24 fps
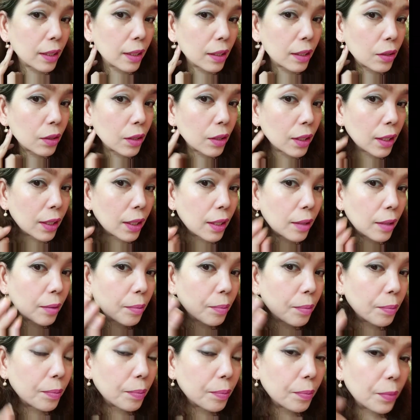Then, yung
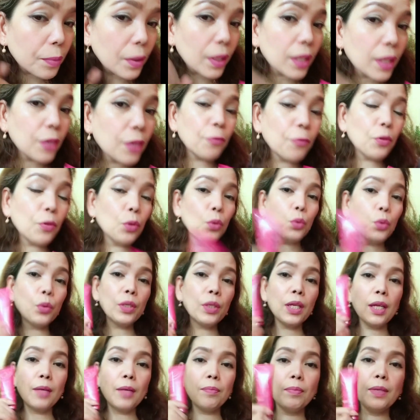if you
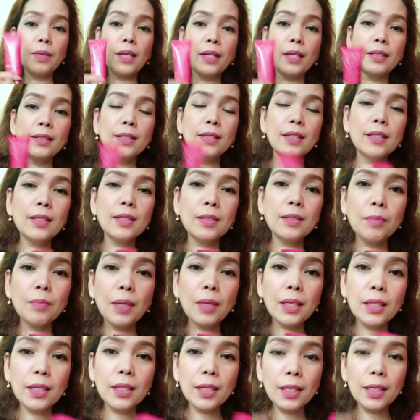will apply this,
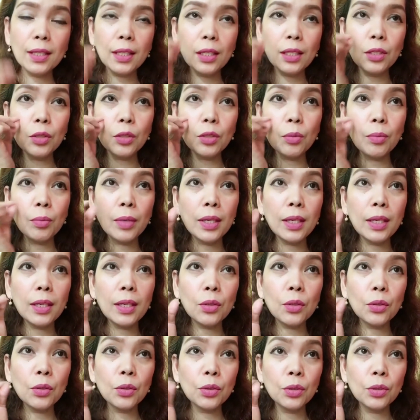makikita nyo
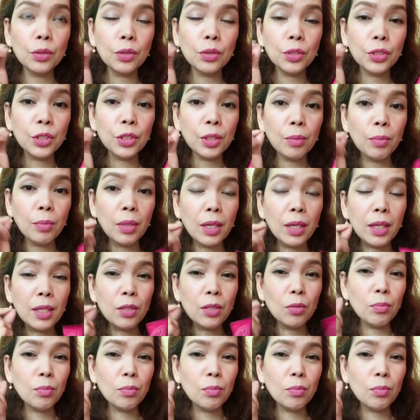mayroong shimmery, yung